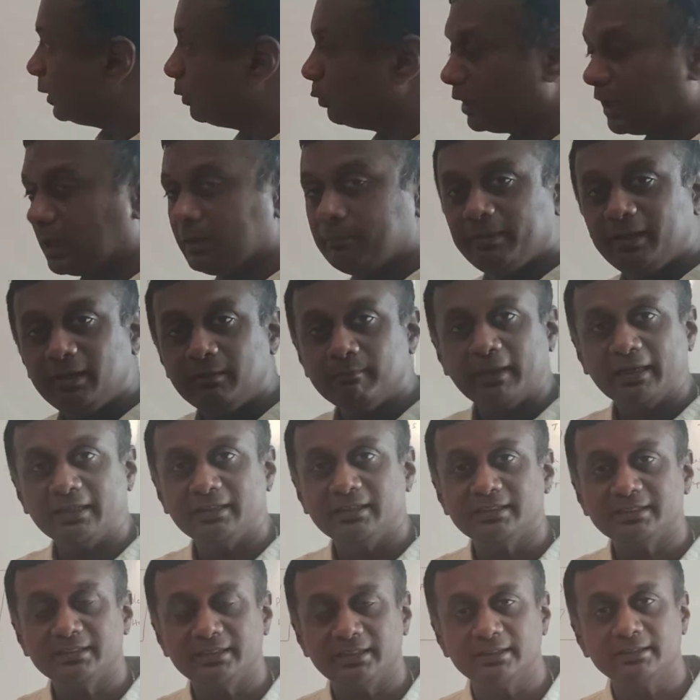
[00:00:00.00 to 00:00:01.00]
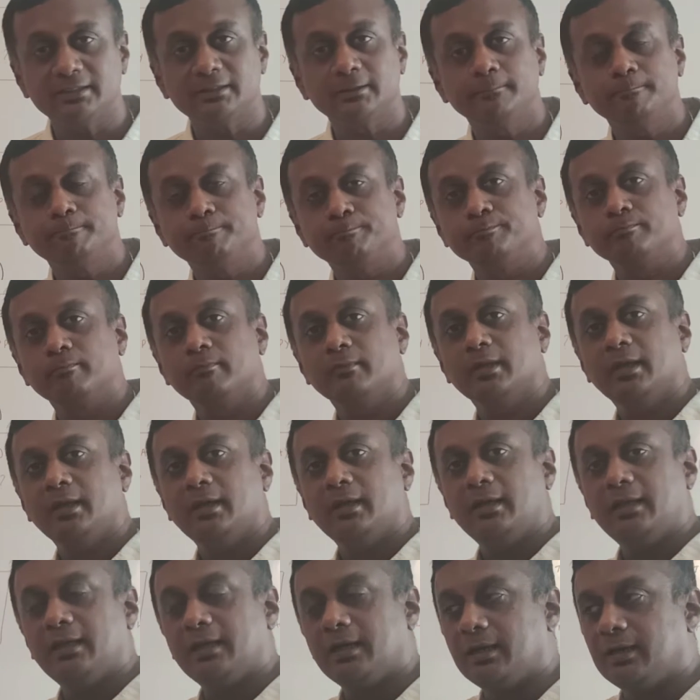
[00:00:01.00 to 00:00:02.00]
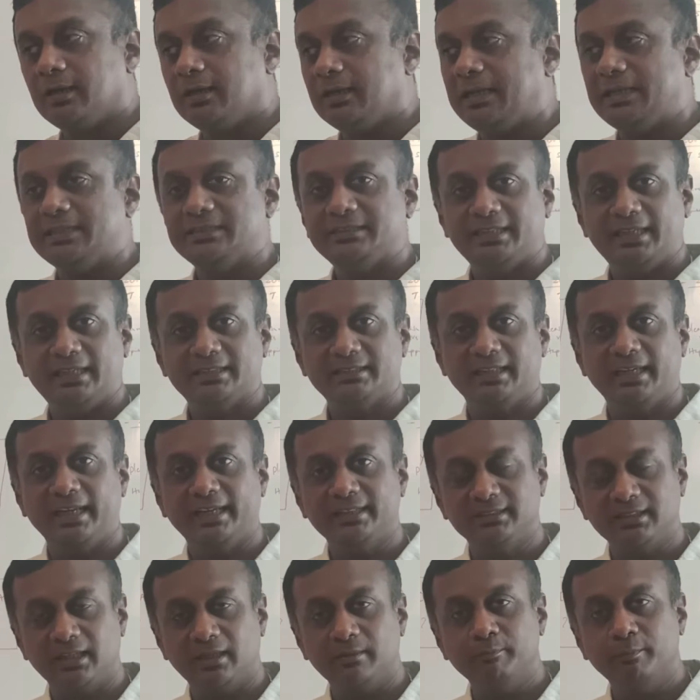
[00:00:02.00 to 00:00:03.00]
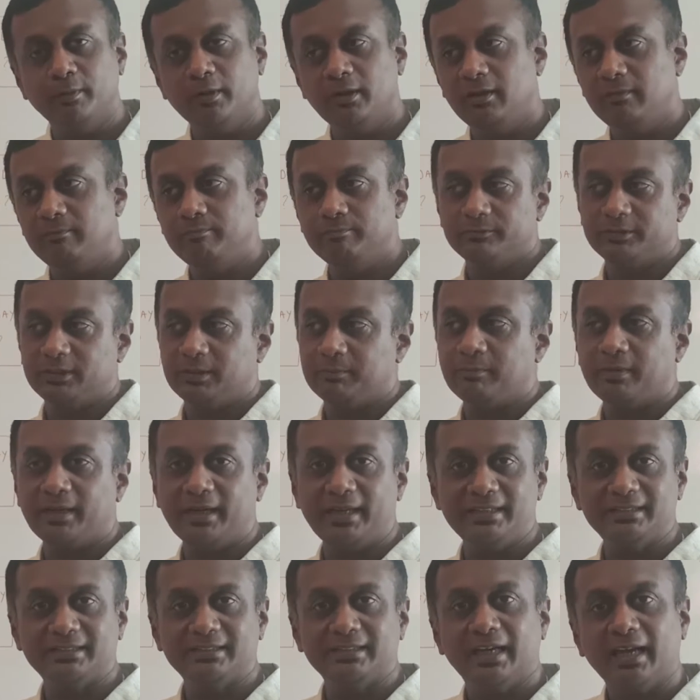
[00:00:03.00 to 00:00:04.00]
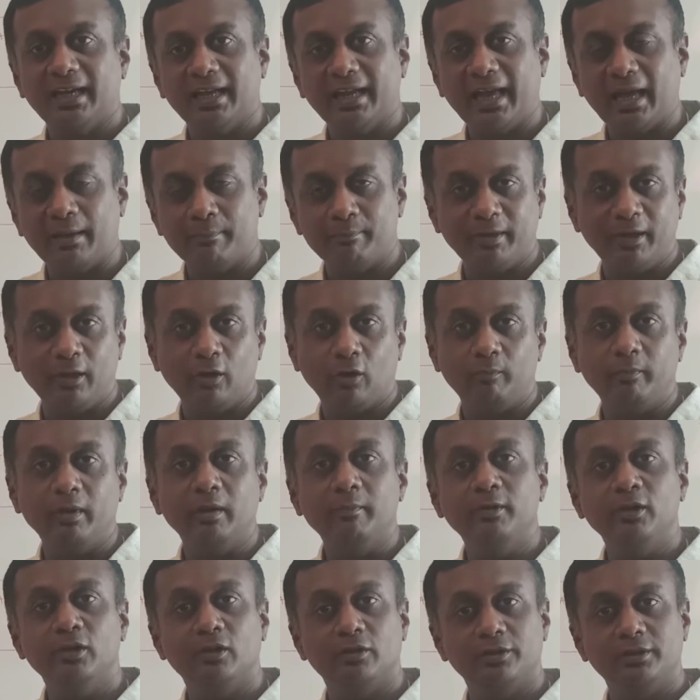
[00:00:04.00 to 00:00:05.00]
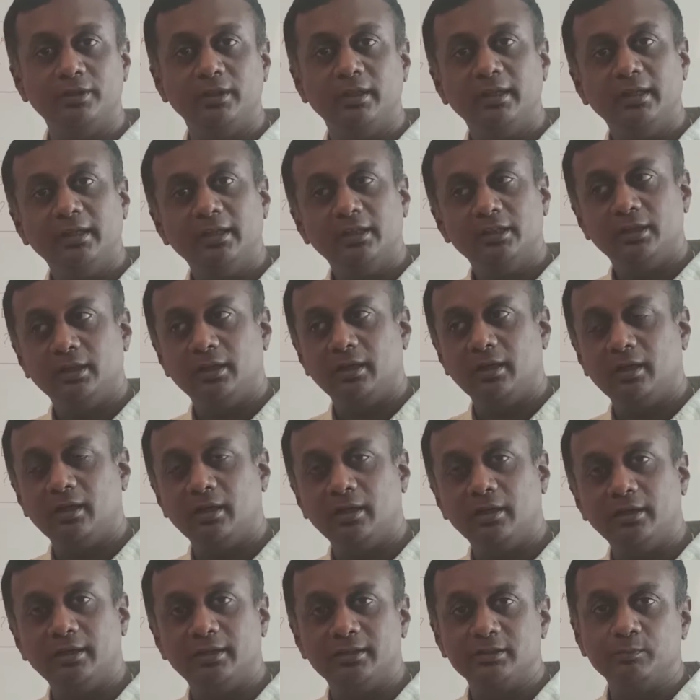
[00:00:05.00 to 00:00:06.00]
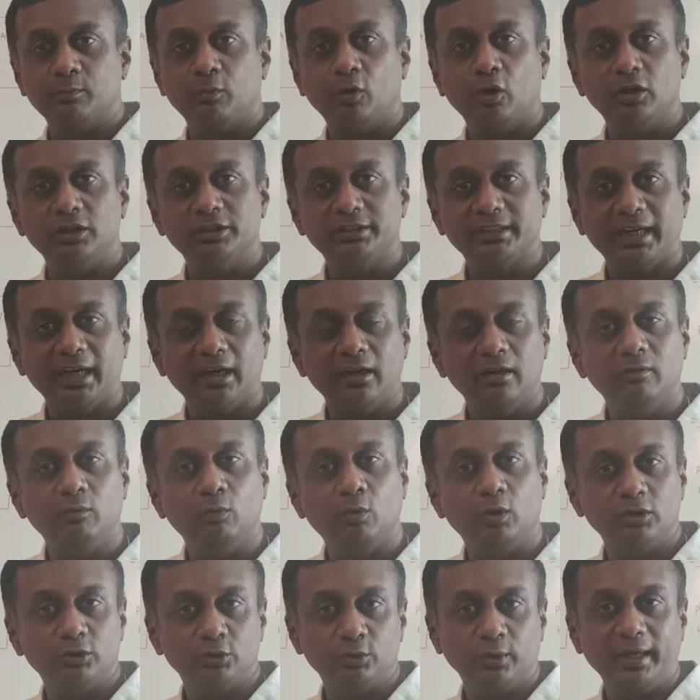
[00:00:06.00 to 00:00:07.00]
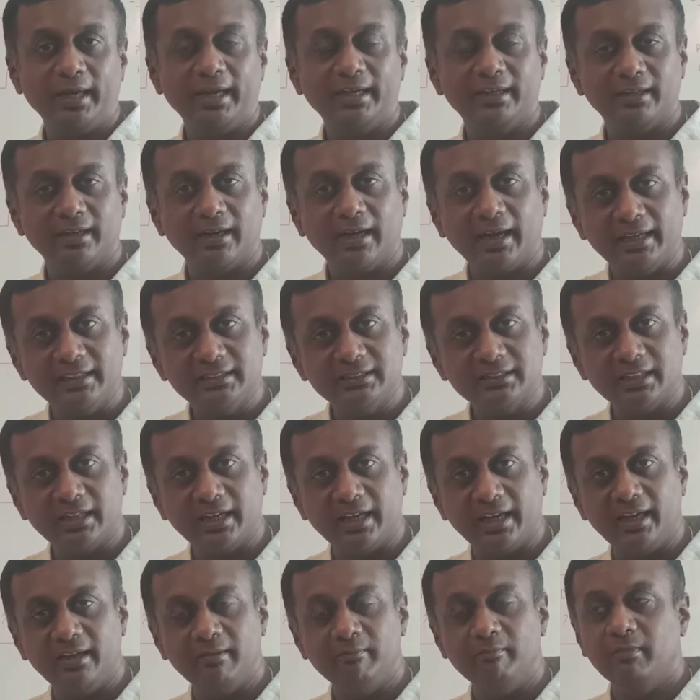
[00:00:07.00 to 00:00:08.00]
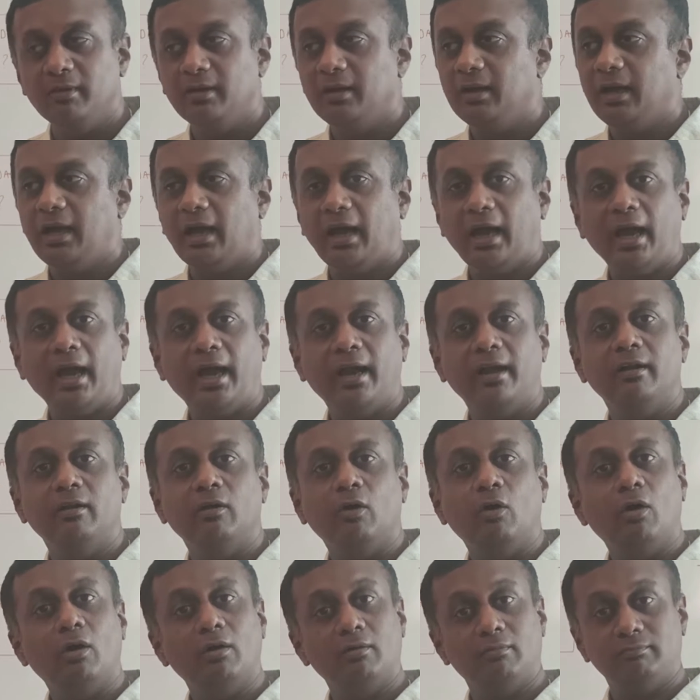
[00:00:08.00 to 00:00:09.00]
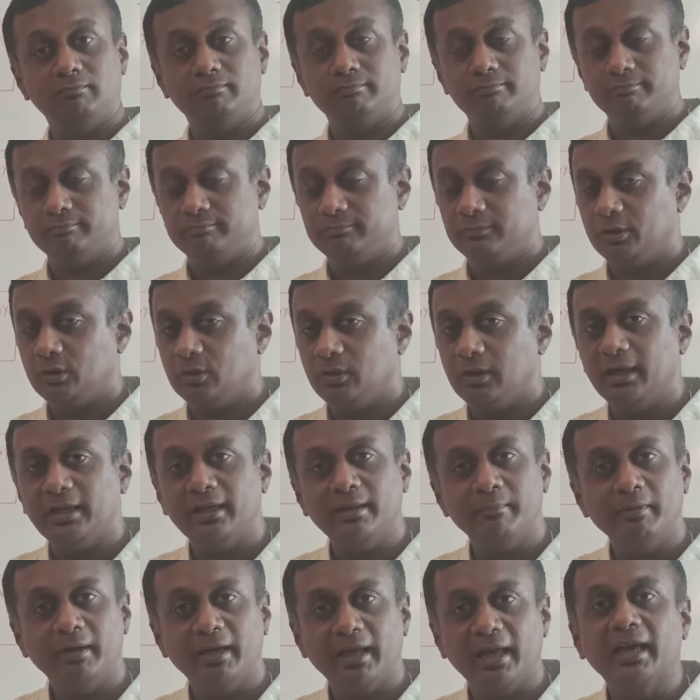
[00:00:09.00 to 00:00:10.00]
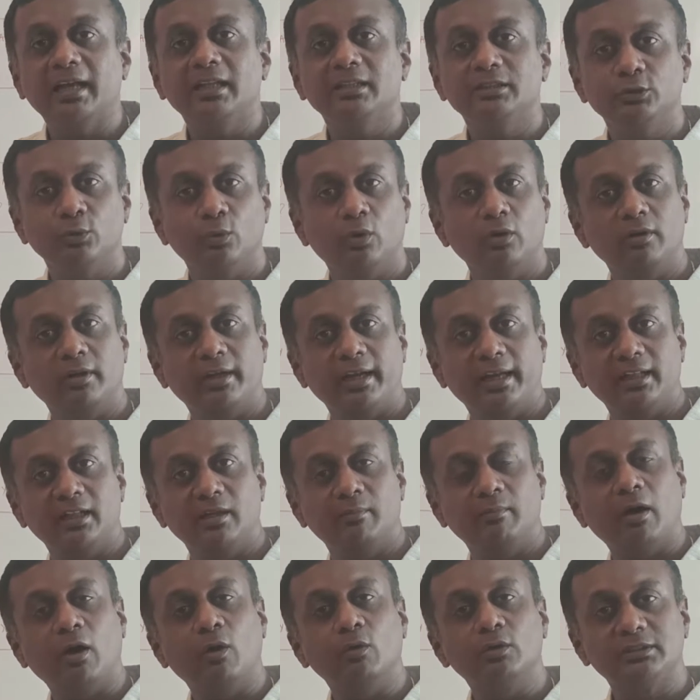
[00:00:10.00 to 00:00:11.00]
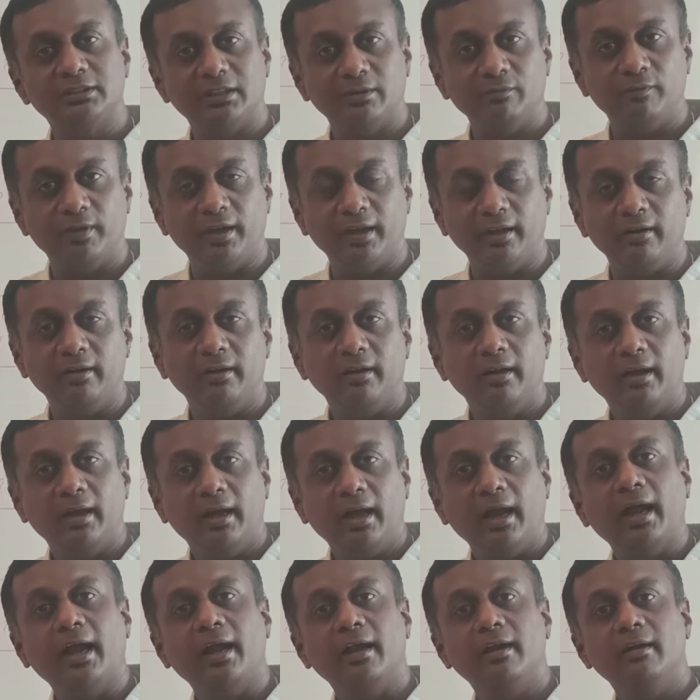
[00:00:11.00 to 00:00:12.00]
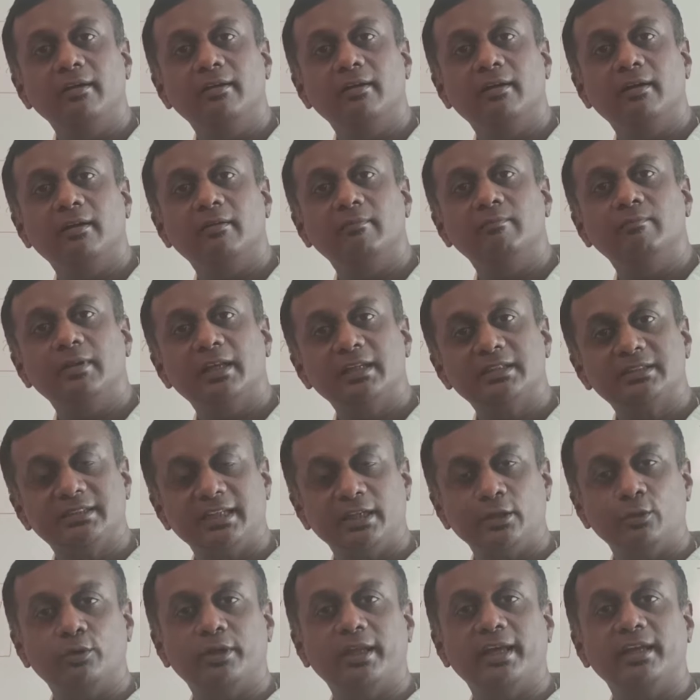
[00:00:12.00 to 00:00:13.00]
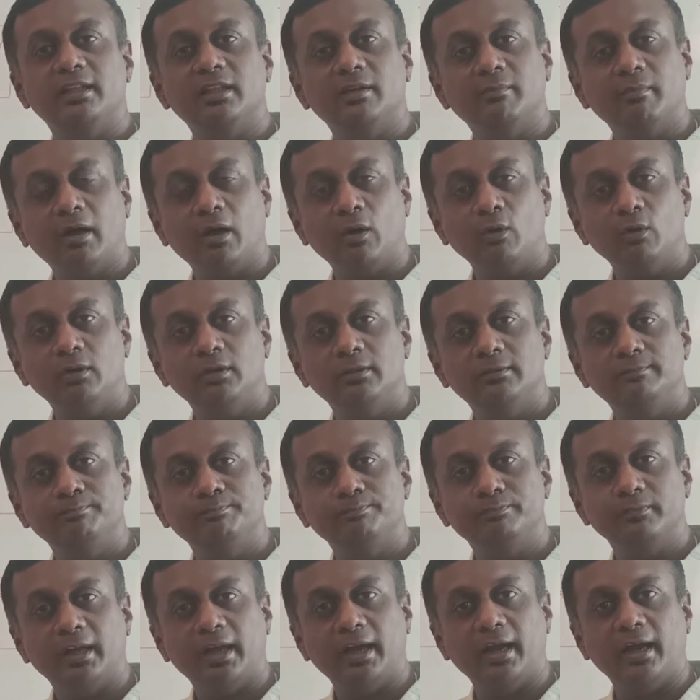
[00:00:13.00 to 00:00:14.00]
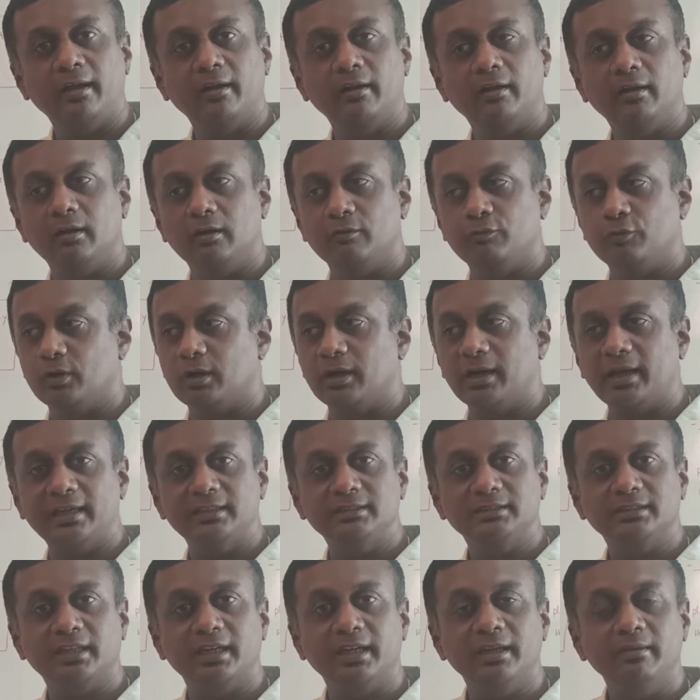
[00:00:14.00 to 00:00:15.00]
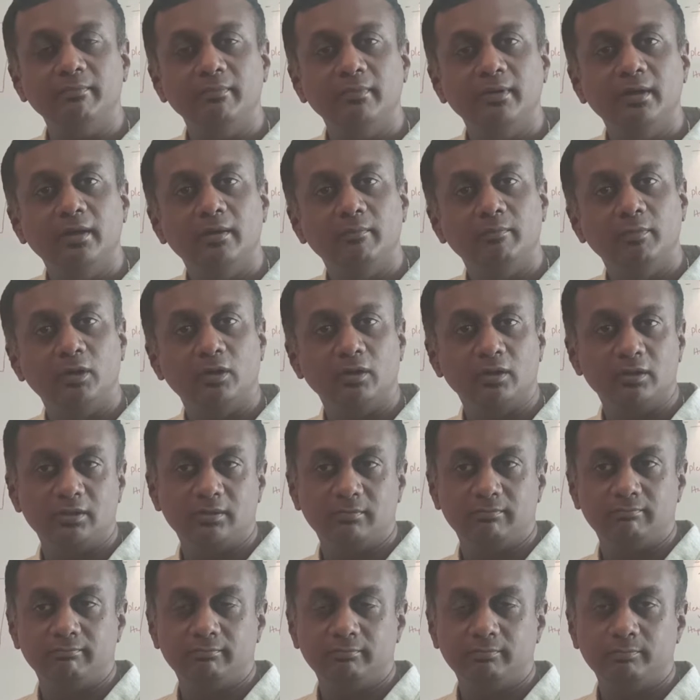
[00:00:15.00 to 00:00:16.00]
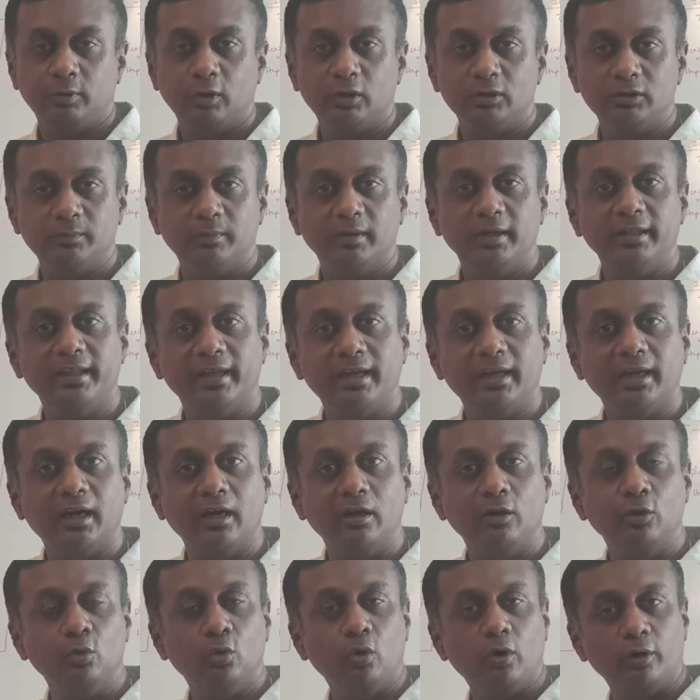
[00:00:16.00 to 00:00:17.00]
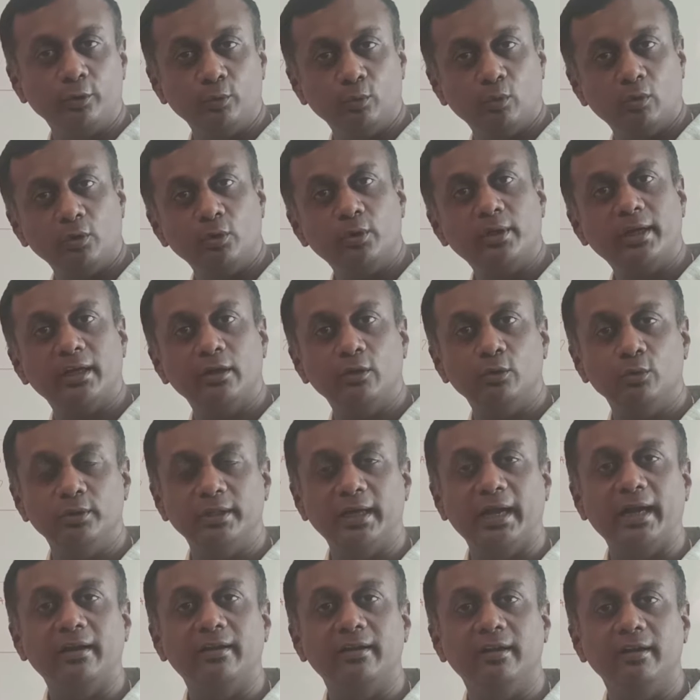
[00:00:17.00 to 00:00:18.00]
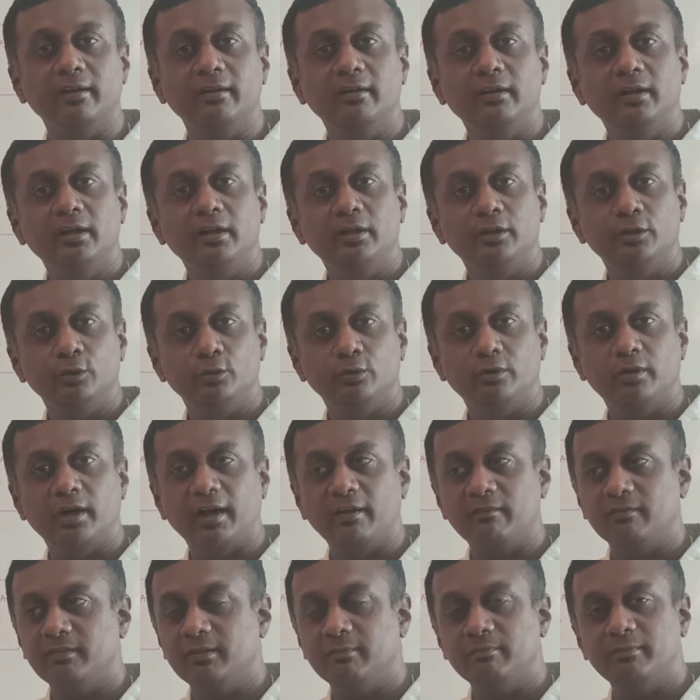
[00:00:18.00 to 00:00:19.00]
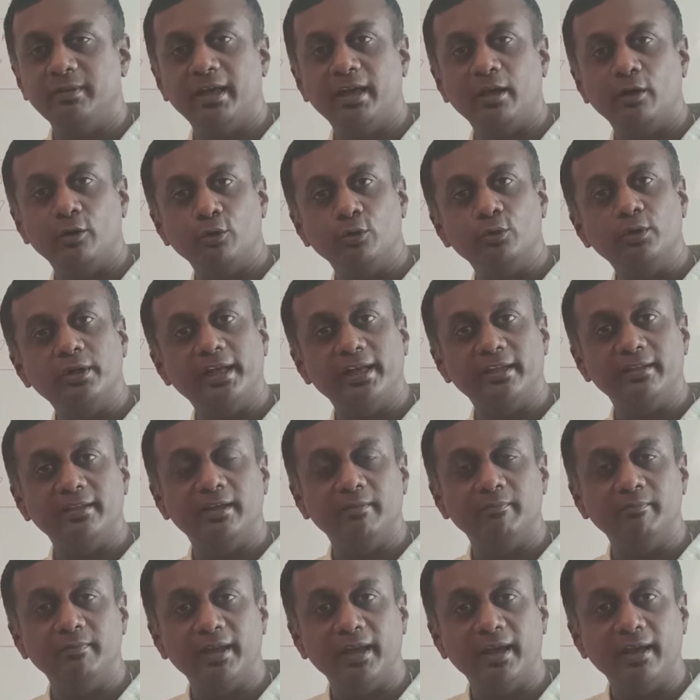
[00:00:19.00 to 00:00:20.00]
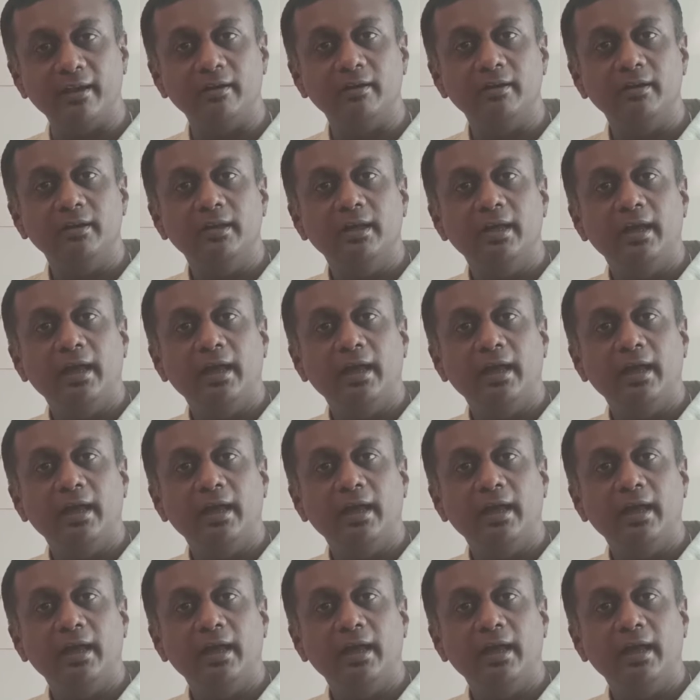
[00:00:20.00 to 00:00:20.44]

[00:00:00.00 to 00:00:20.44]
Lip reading: What I mean by this is, let's say as an example, somebody's unhappy, or maybe a small child wants to eat an ice cream, and or, you know, anybody else, you want to take them out somewhere. And let's say you take them out and for an ice cream, because possibly they can't go, or you can do that, and you drive them there, you take them there.